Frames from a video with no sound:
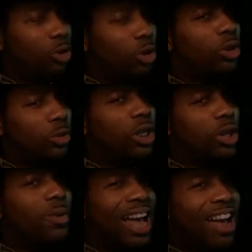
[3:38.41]
So you
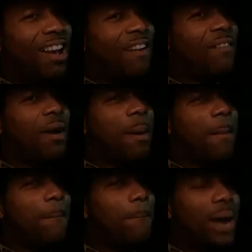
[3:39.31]
do have
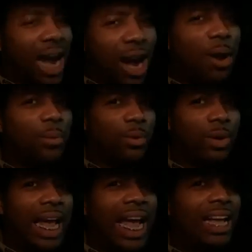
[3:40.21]

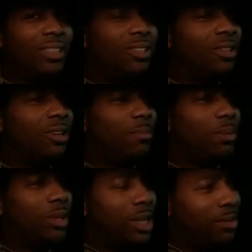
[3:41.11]
power as a
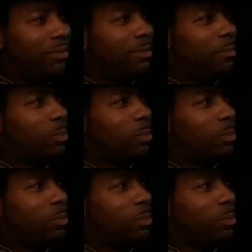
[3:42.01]
believer.